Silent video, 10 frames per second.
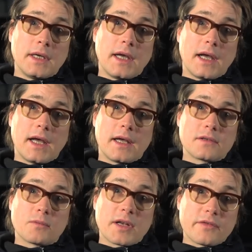
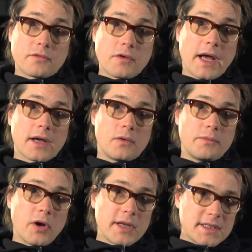There's a wonderful writer called
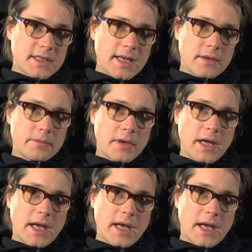Polly Stenham,